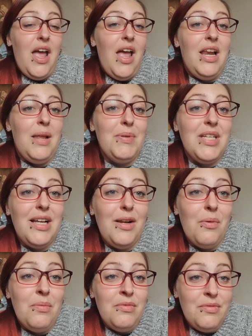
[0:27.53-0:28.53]
any
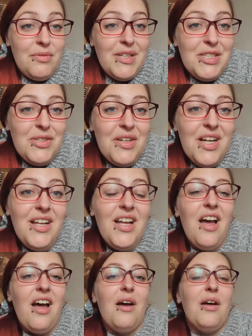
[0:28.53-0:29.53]
particular woman from history.
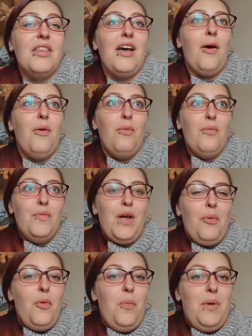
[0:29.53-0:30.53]

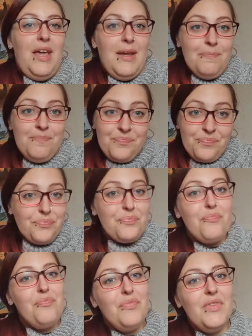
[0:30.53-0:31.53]
That will be,
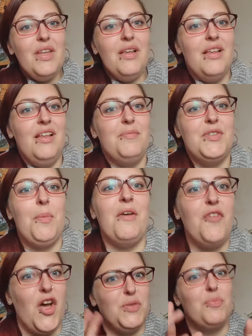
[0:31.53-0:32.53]
so my
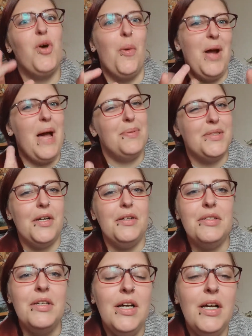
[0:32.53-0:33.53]
first proper
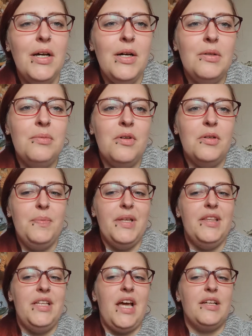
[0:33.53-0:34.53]
episode will be
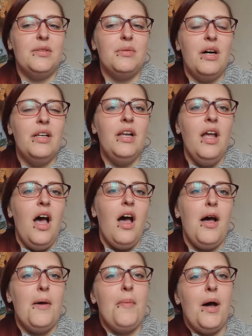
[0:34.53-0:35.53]
the next one.
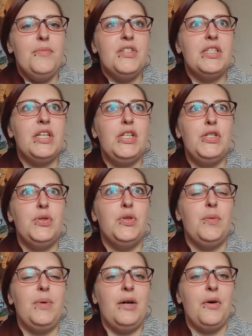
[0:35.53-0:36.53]
I'm just going to talk
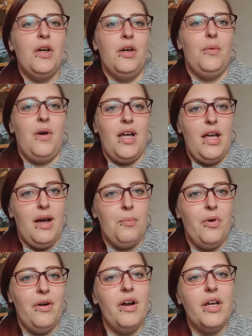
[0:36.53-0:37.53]
about who I am,
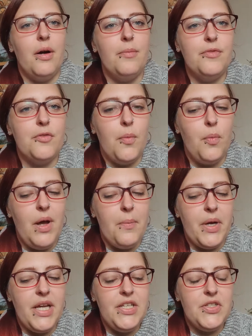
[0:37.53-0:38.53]
where I come from, where
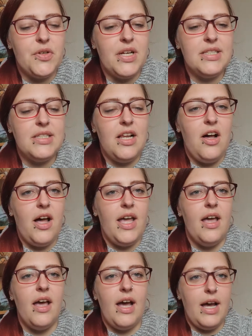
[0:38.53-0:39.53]
my interests
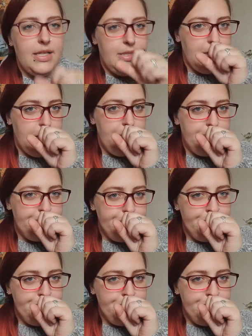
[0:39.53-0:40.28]
lie, and